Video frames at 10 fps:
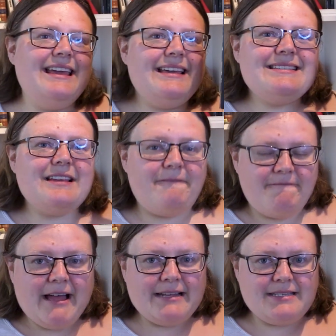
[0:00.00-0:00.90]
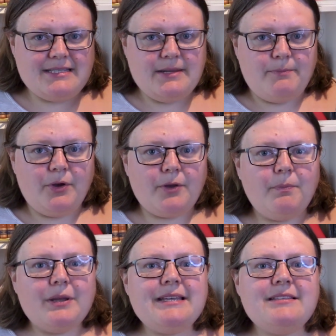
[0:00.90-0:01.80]
is a fantasy book,
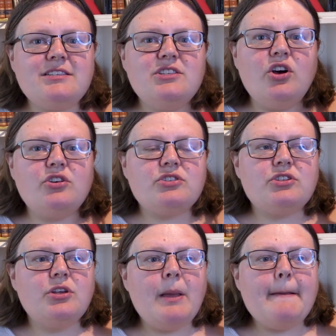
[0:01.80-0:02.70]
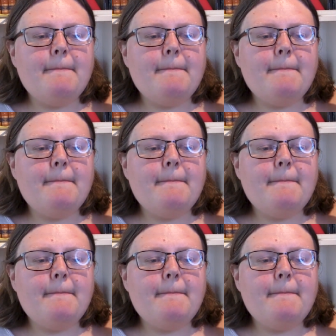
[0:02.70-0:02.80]
but it's not